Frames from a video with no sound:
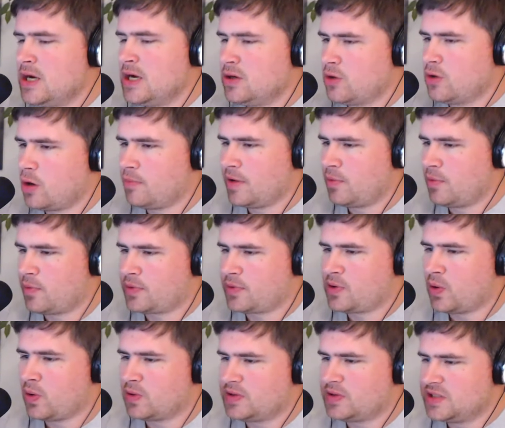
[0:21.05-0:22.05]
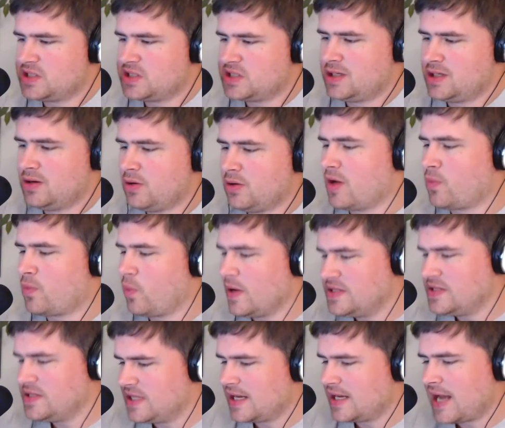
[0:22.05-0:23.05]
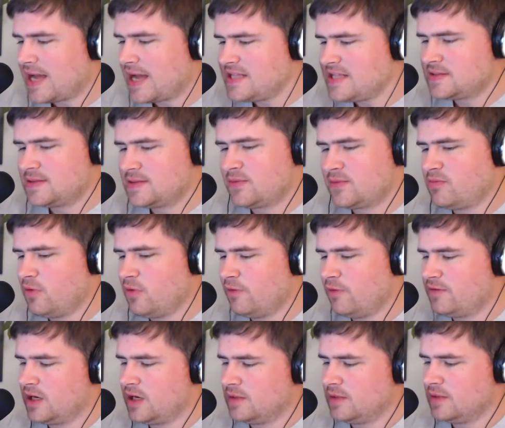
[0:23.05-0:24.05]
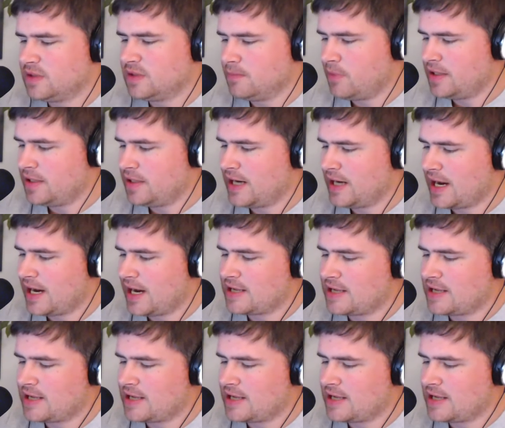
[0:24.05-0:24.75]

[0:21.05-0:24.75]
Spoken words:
Normally we record this show on Wednesday nights. We moved it up to Monday night